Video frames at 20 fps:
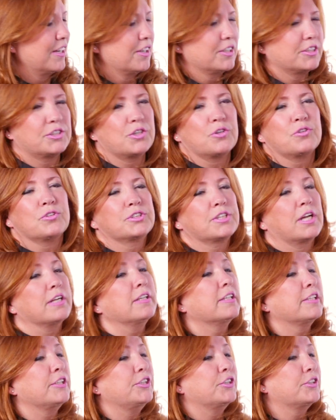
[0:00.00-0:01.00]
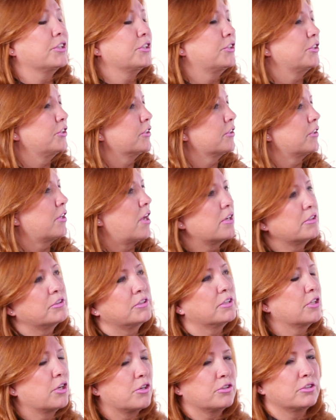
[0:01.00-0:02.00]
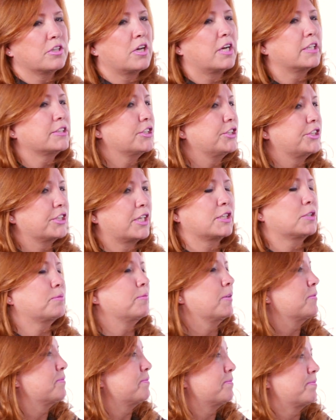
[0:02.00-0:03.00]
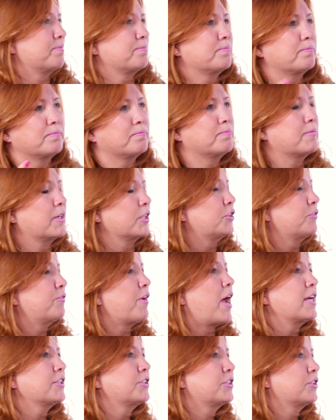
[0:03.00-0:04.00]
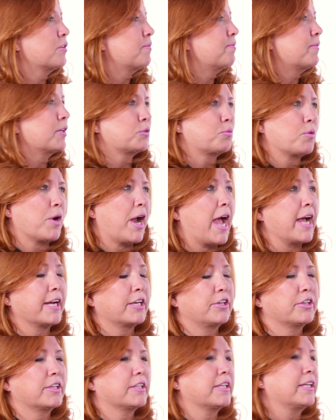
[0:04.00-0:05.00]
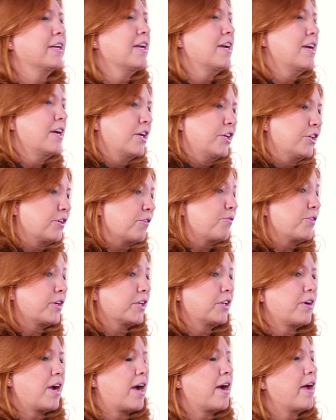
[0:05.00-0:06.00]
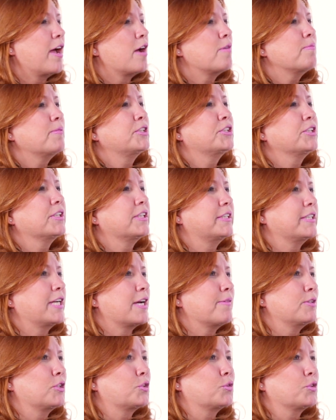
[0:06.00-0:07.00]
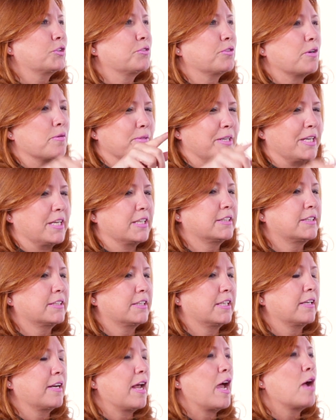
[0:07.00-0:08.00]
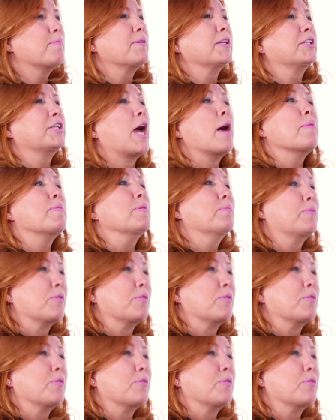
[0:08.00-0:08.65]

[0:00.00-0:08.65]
So suddenly you can do your loan loss adjustment much faster, much more accurately. You can figure out how much of the damage was from the incident, how much happened